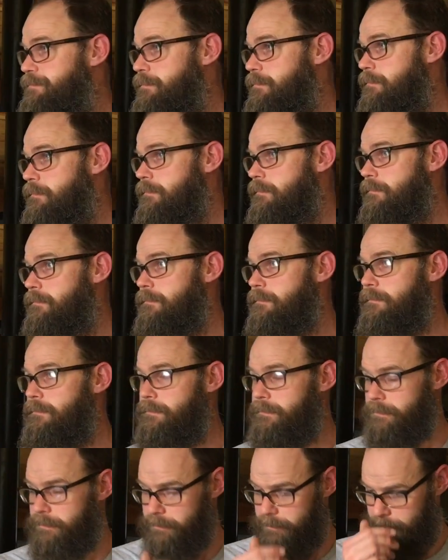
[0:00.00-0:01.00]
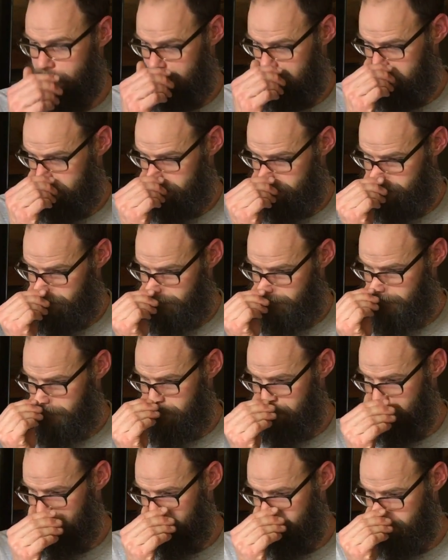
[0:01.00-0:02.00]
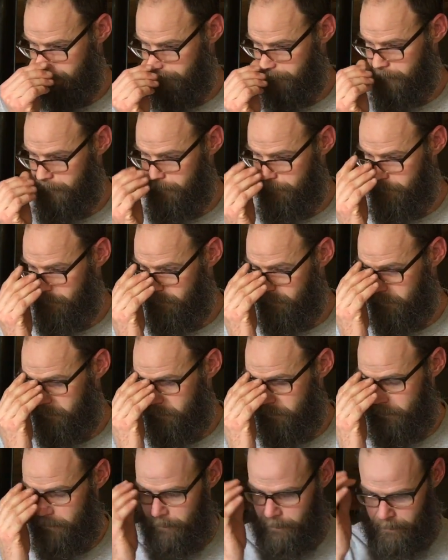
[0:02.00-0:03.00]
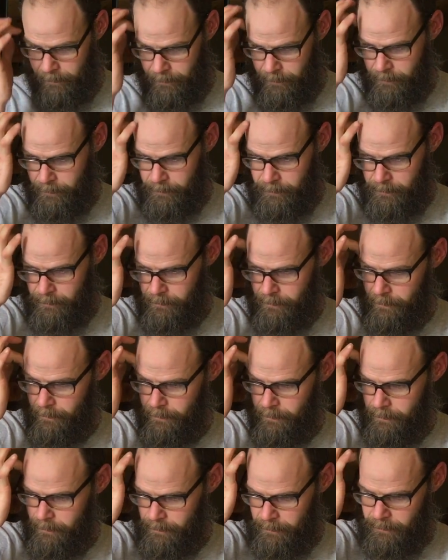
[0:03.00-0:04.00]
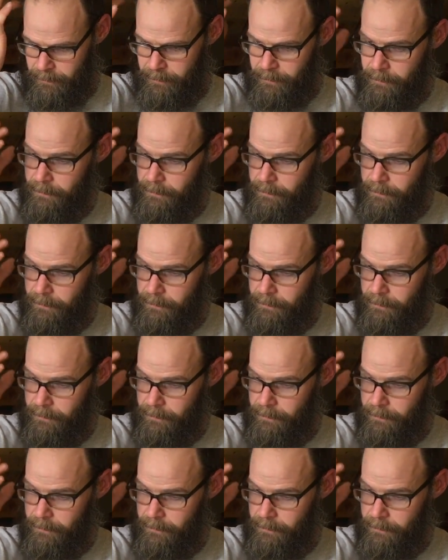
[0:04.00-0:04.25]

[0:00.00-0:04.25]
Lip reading: This person isn't speaking.